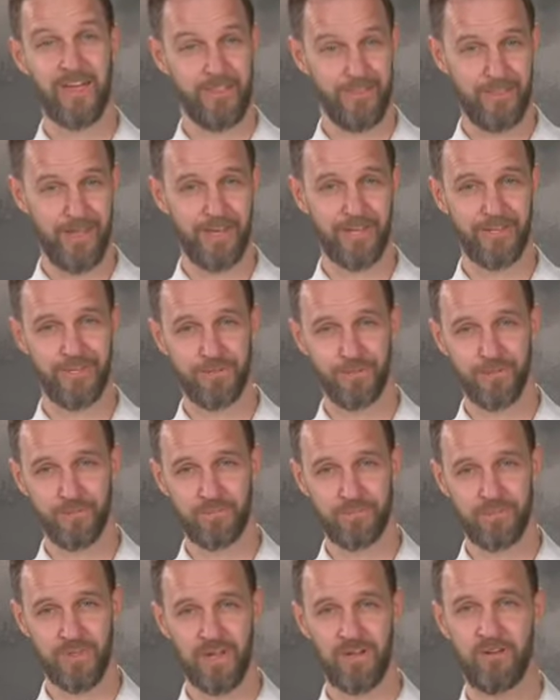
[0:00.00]
Thank you.
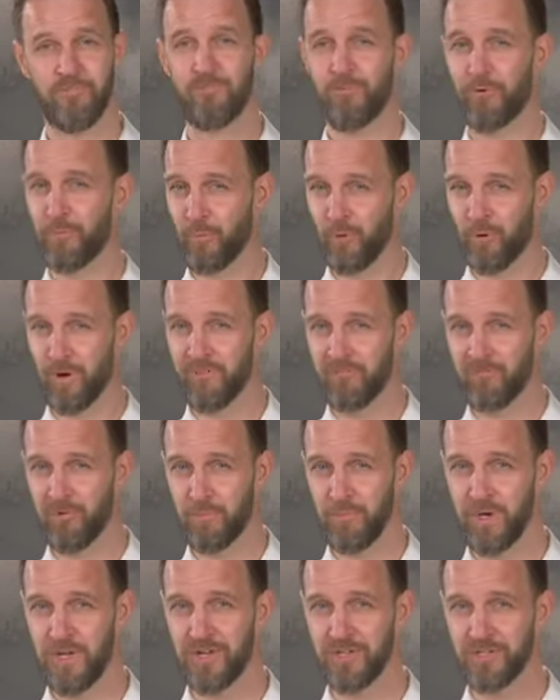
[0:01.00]
For more
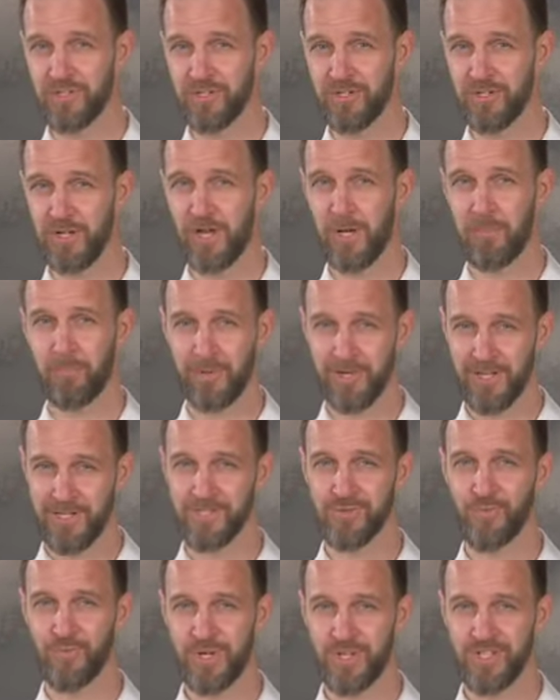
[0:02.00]
information,
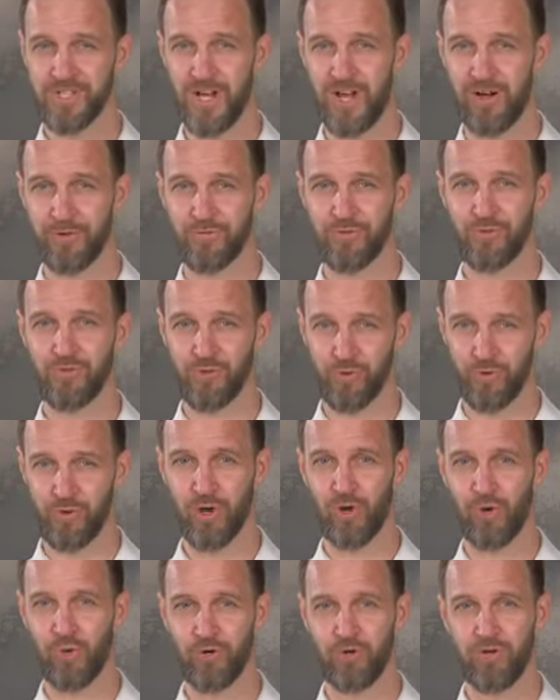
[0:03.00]
please reach out to your
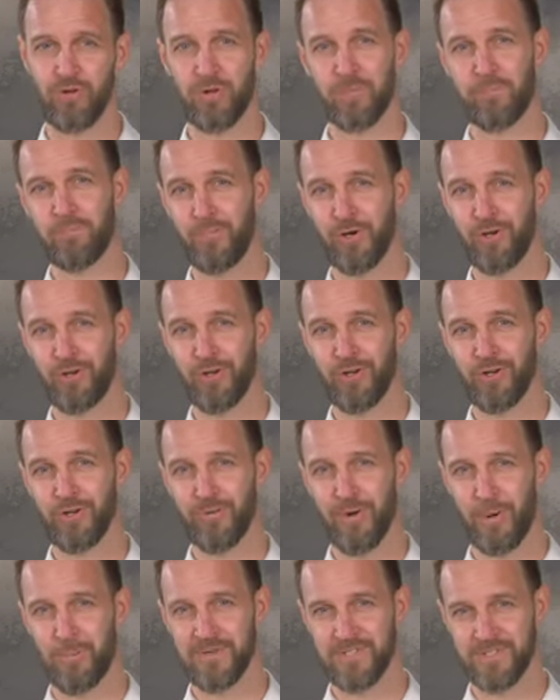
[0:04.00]
local Mölnlycke
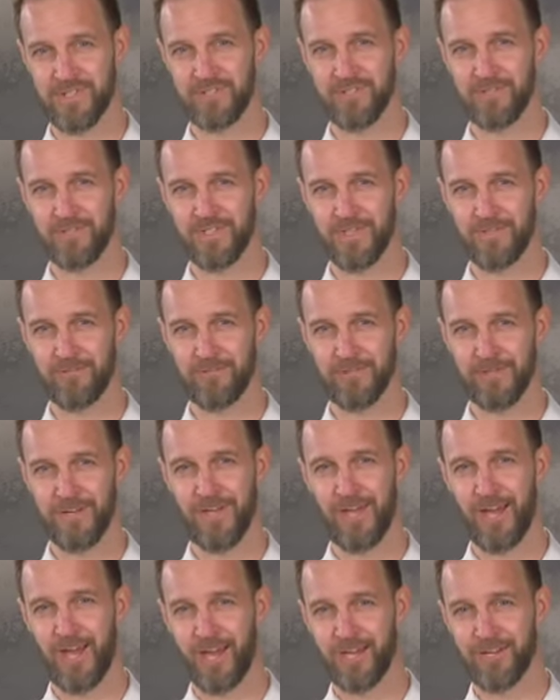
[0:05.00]
representative.
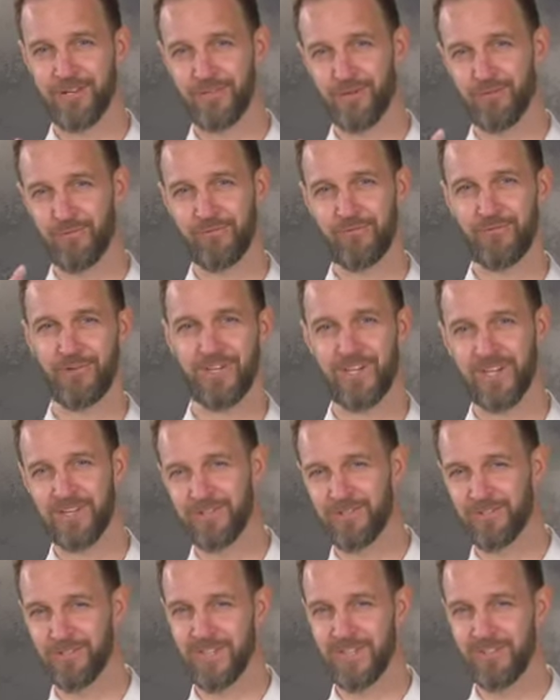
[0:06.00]
And don't forget
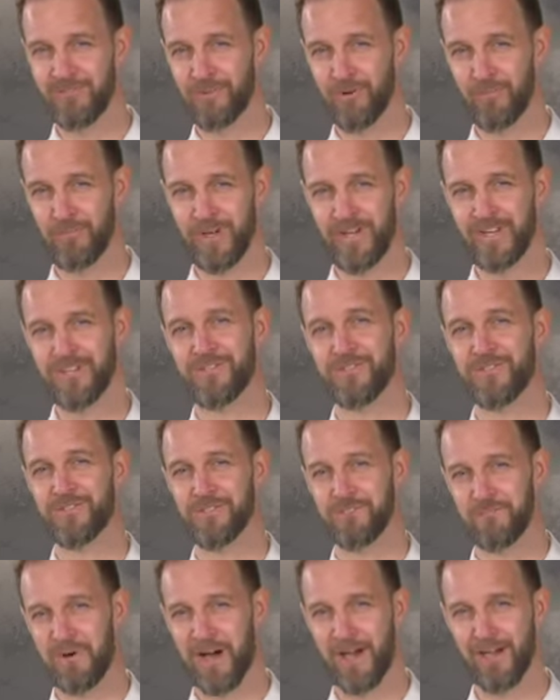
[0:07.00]
to give your patient a
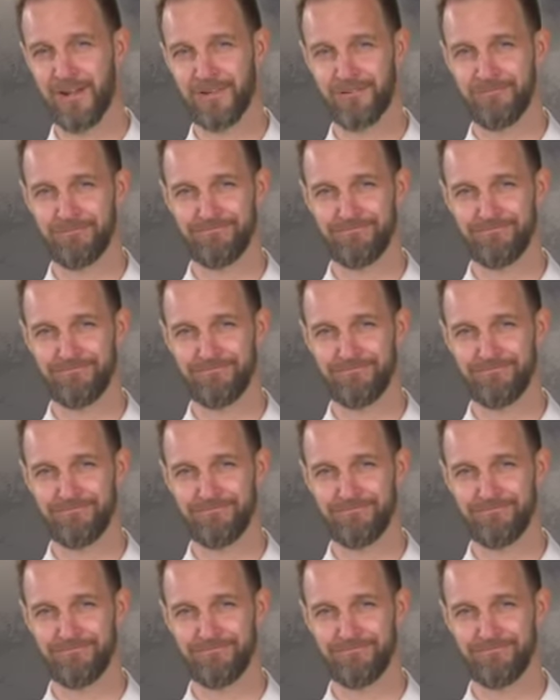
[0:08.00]
smile.